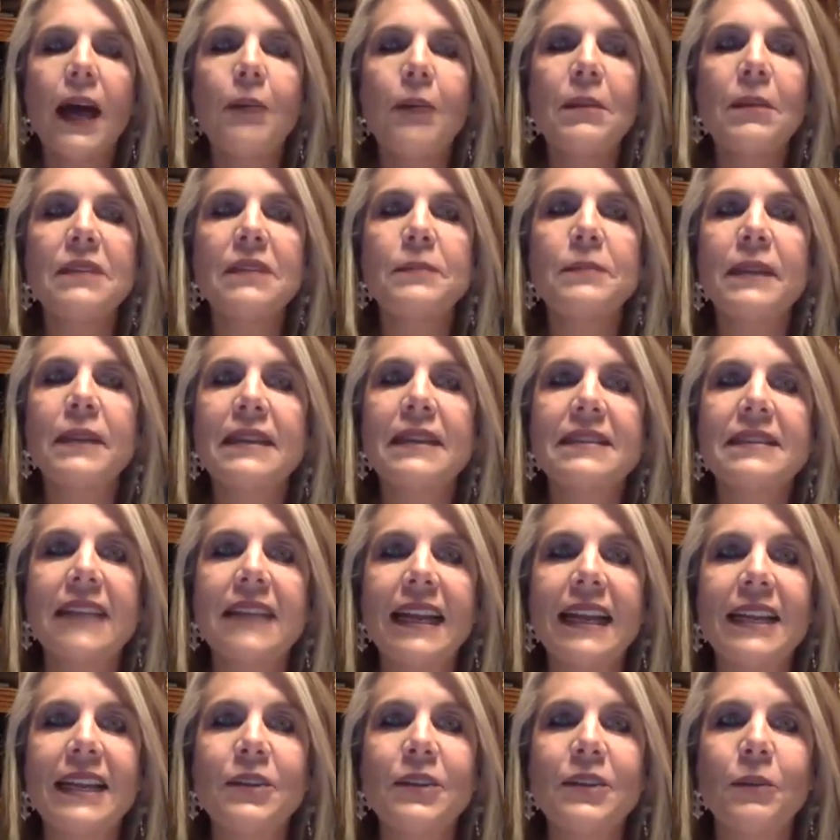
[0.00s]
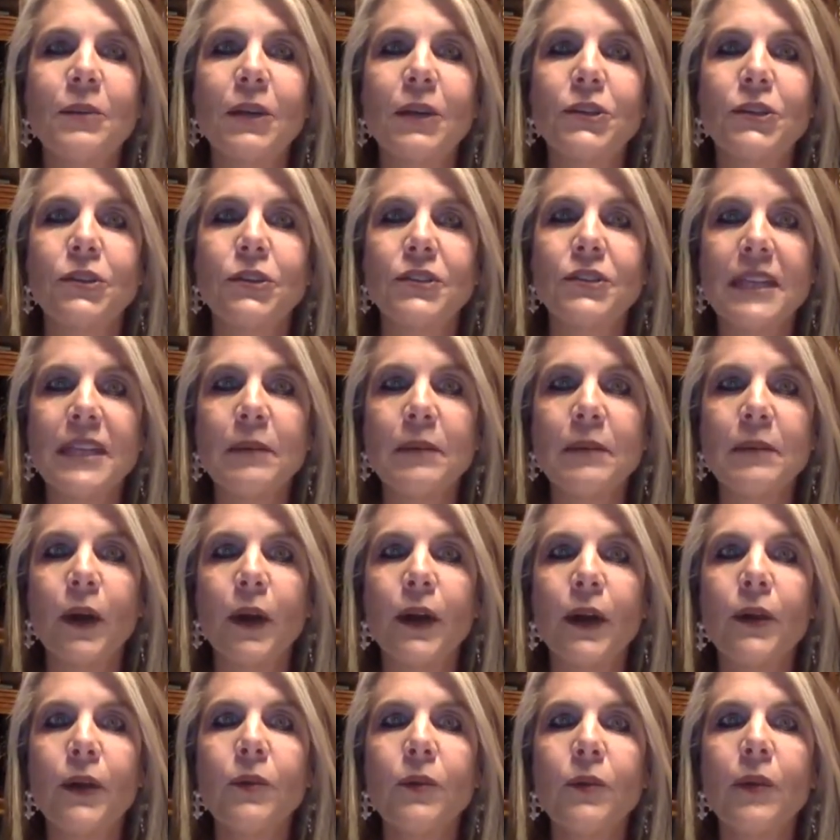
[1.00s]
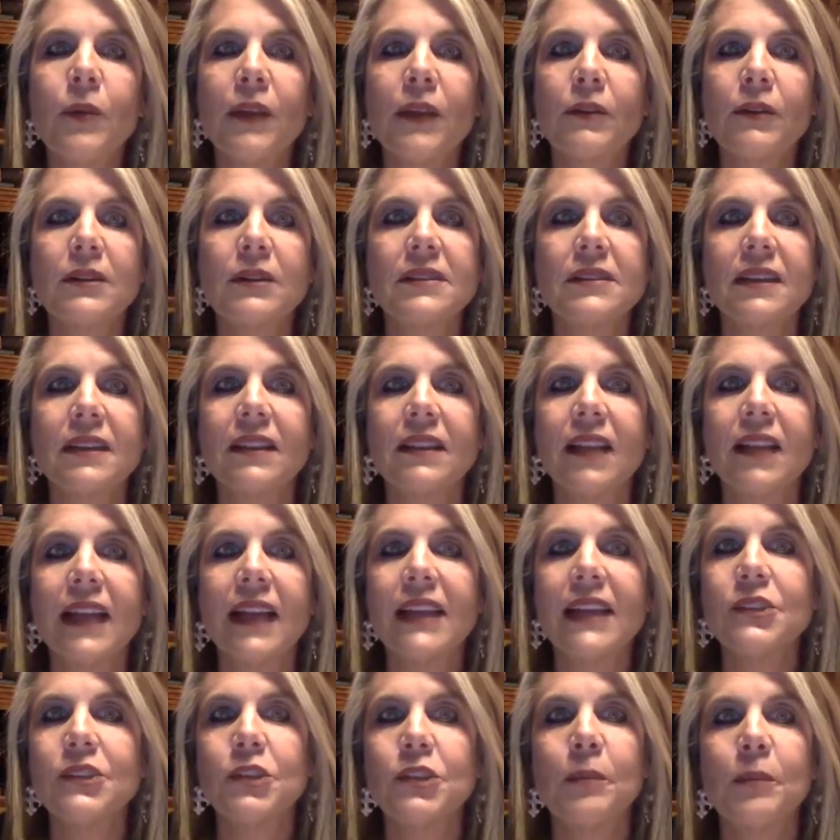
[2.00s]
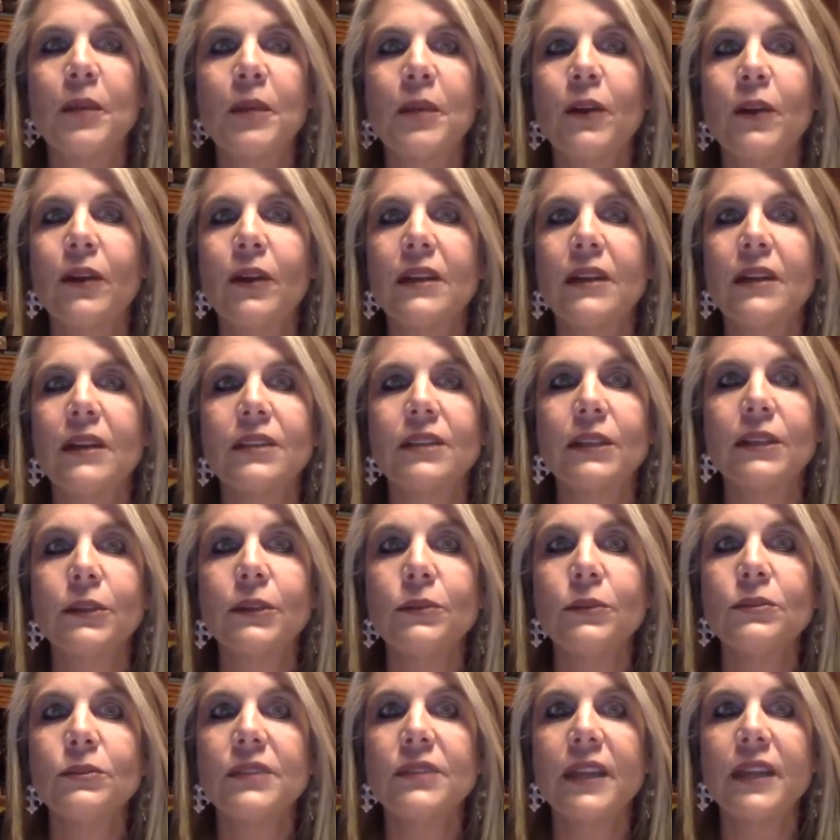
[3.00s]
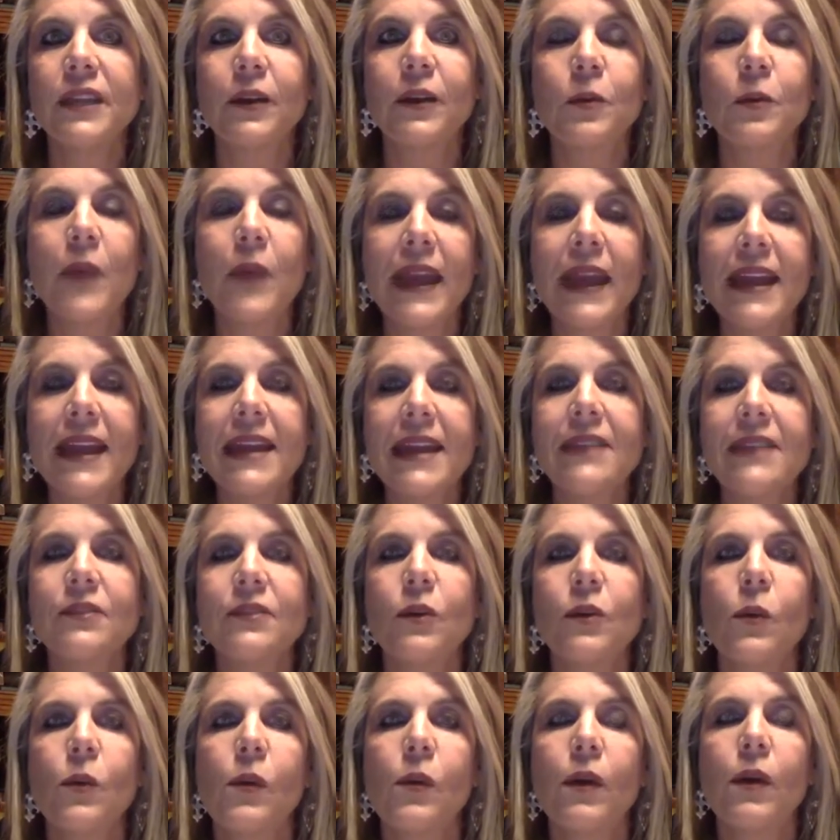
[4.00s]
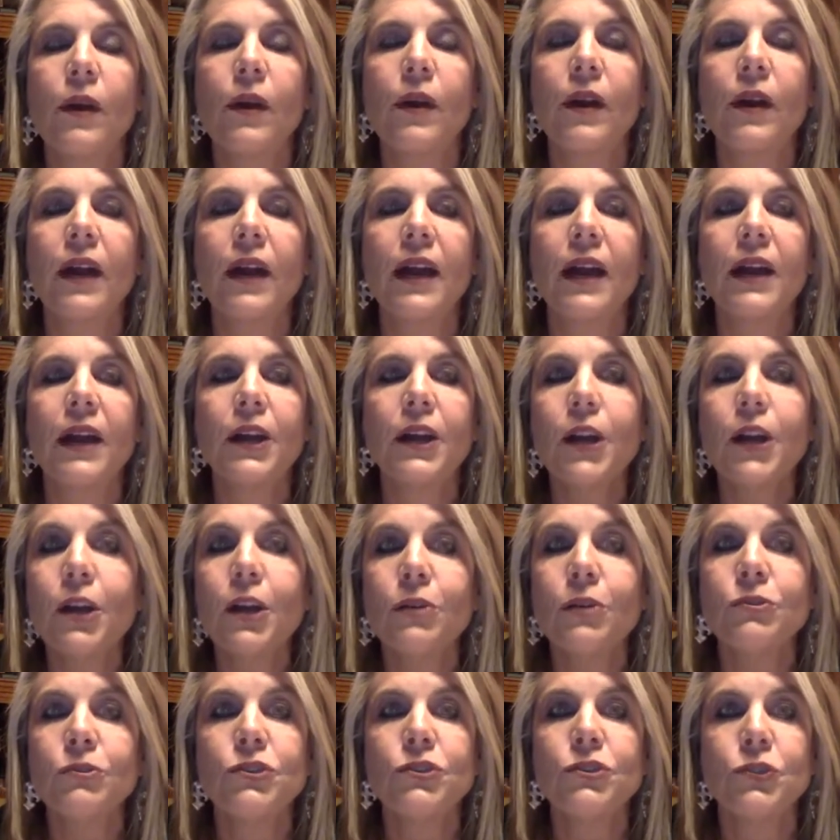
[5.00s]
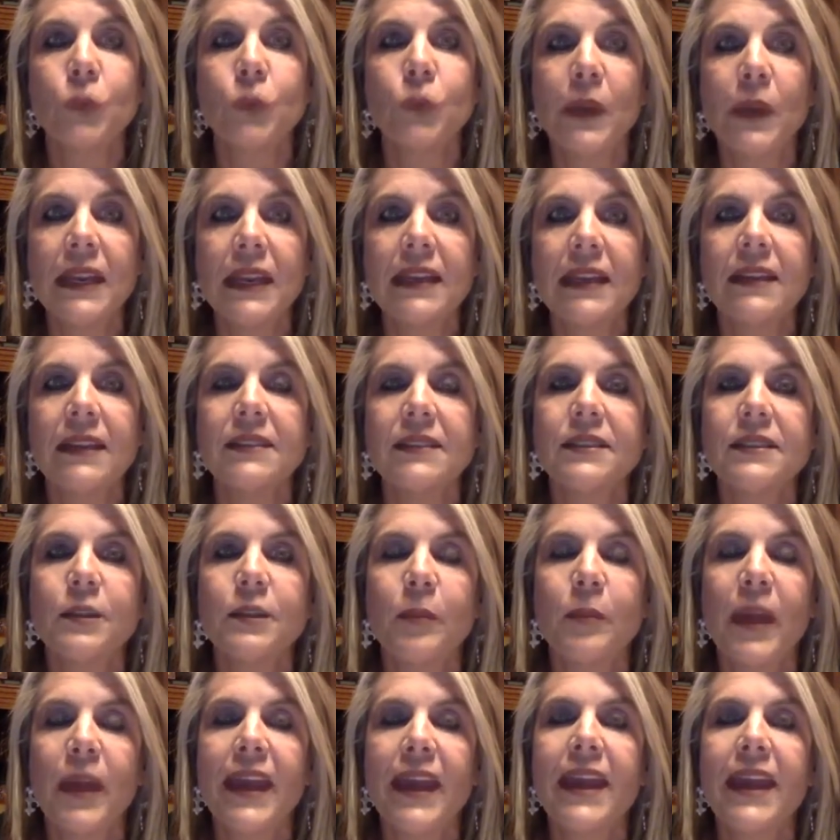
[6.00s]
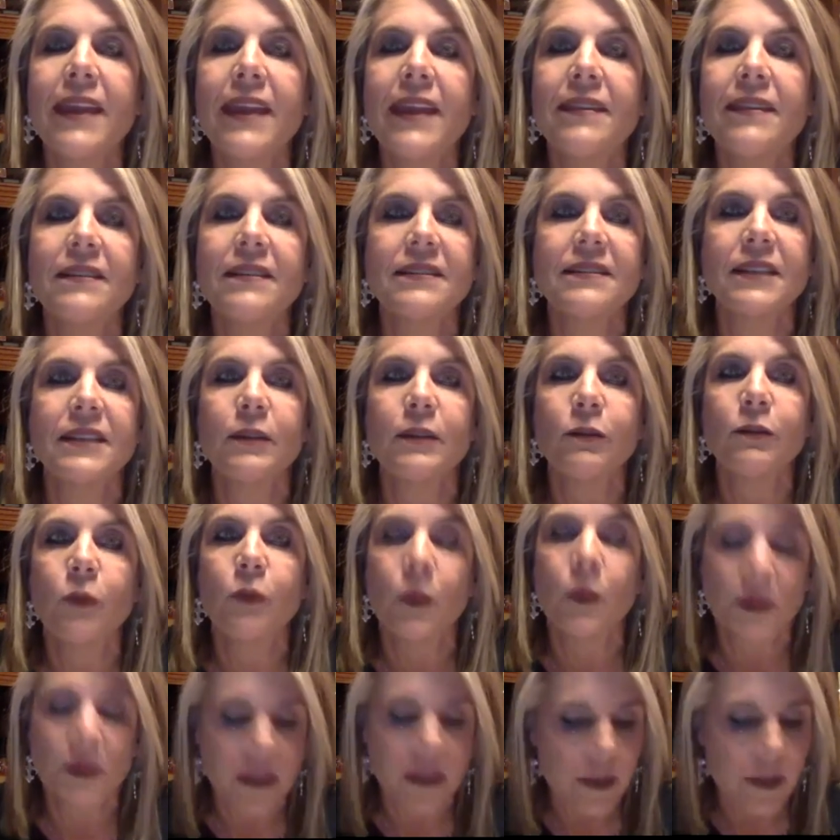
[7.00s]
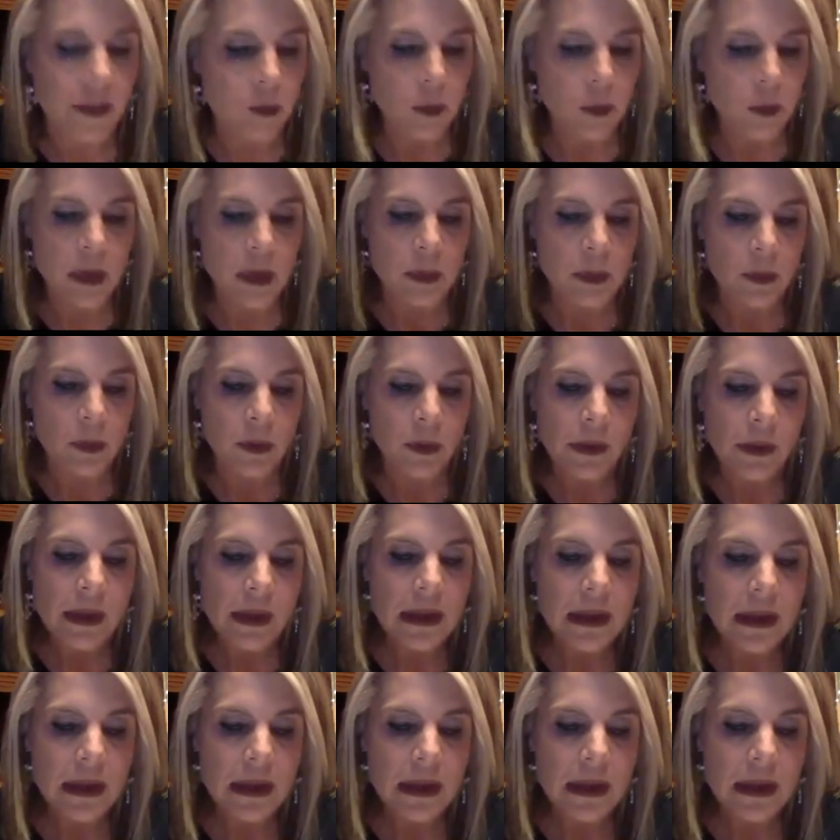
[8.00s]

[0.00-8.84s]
It's been exciting to watch our team grow, whether it's a client jumping on to lose their weight or a coach joining us to pay this gift forward to other people.